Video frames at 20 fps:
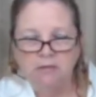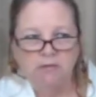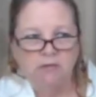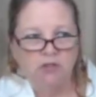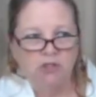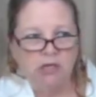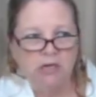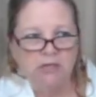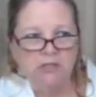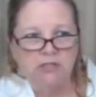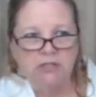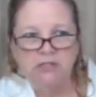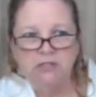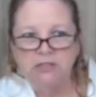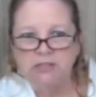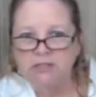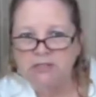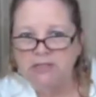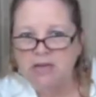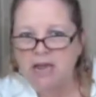Jesus
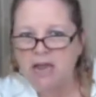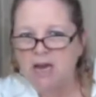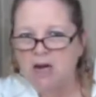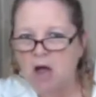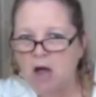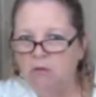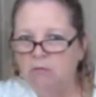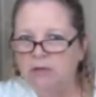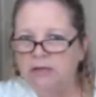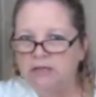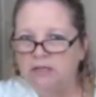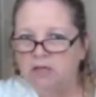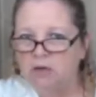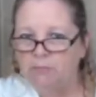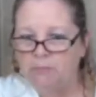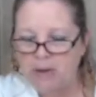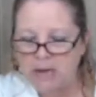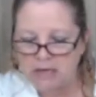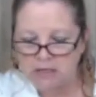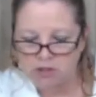is saying only the
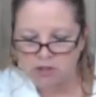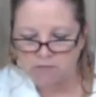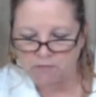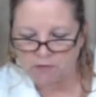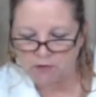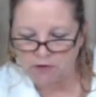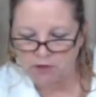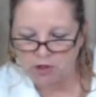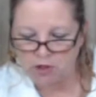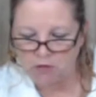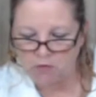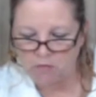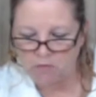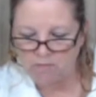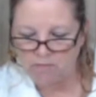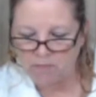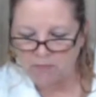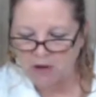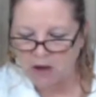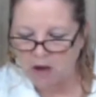best for you.
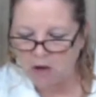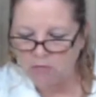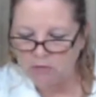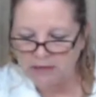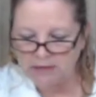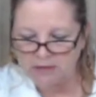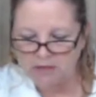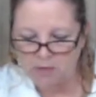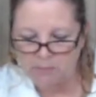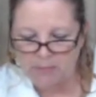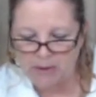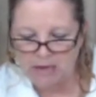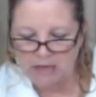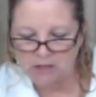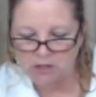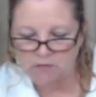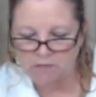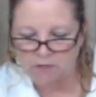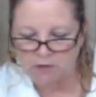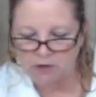Only the
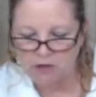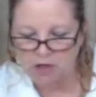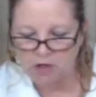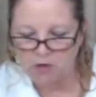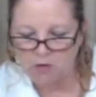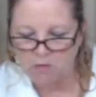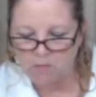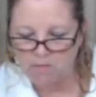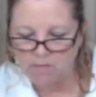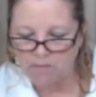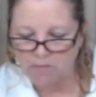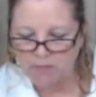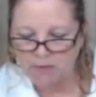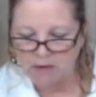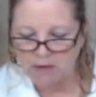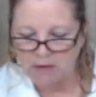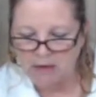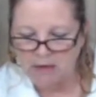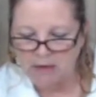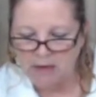best for you.
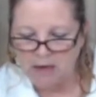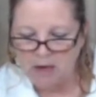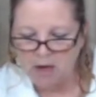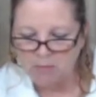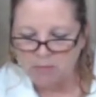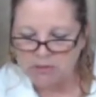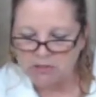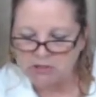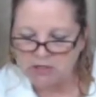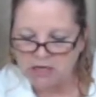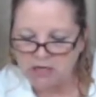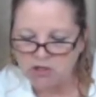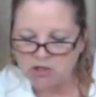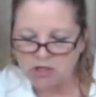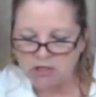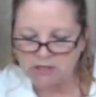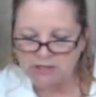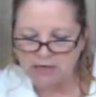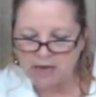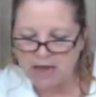But see,
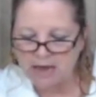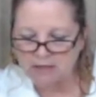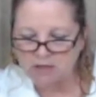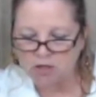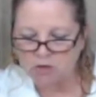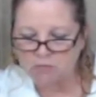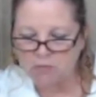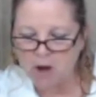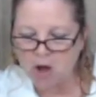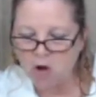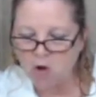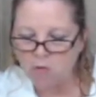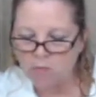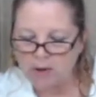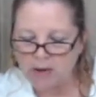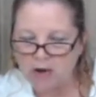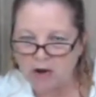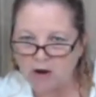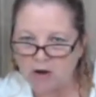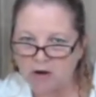just like the robe
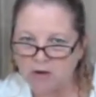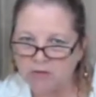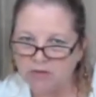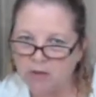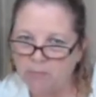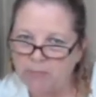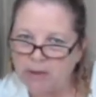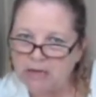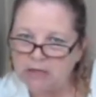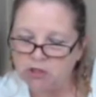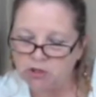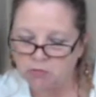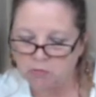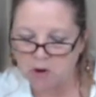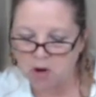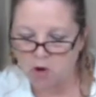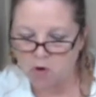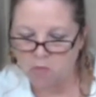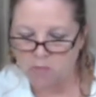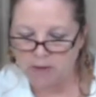here, the best
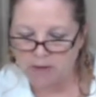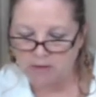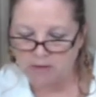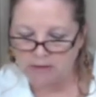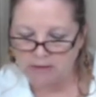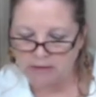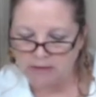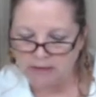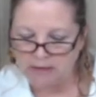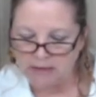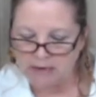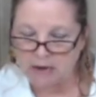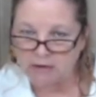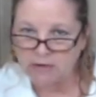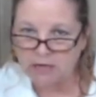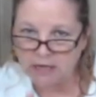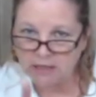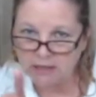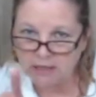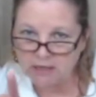robe. Now
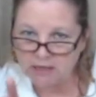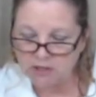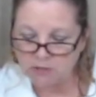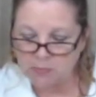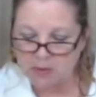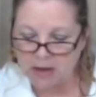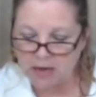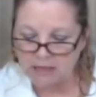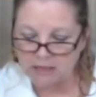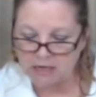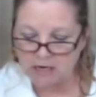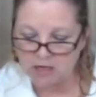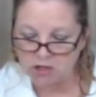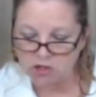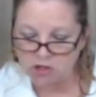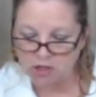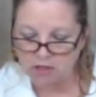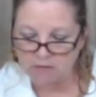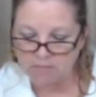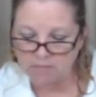get this, pay
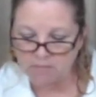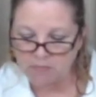attention.